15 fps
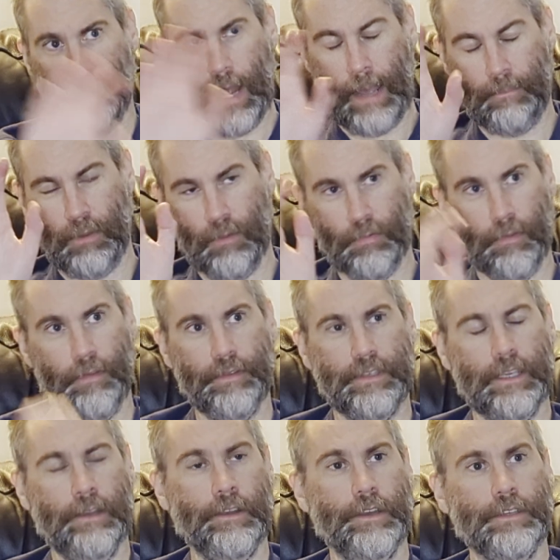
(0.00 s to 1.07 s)
wrap up of the
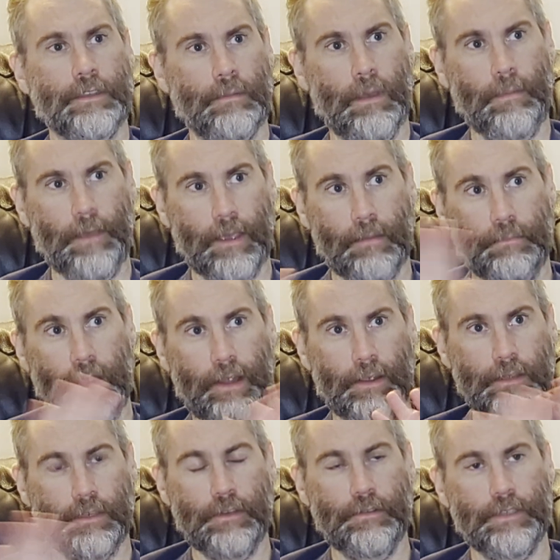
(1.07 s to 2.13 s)
series and maybe
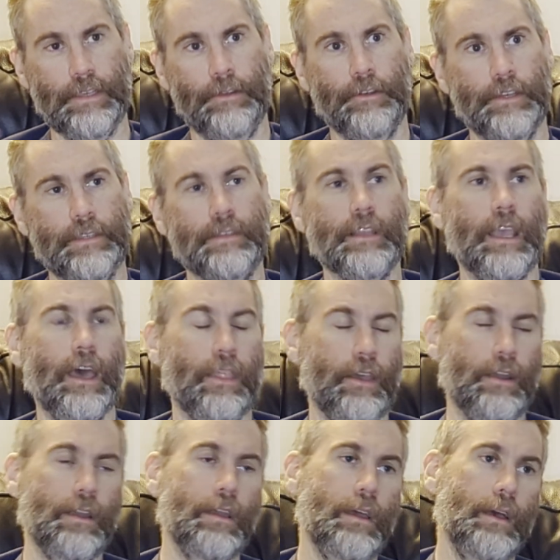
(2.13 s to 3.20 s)
comparing two series
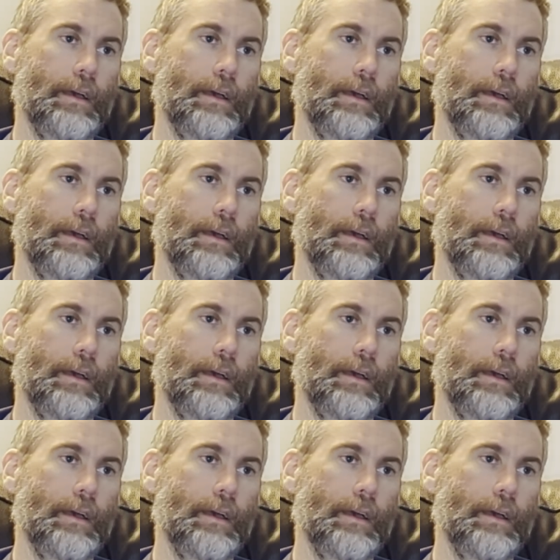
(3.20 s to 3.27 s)
together.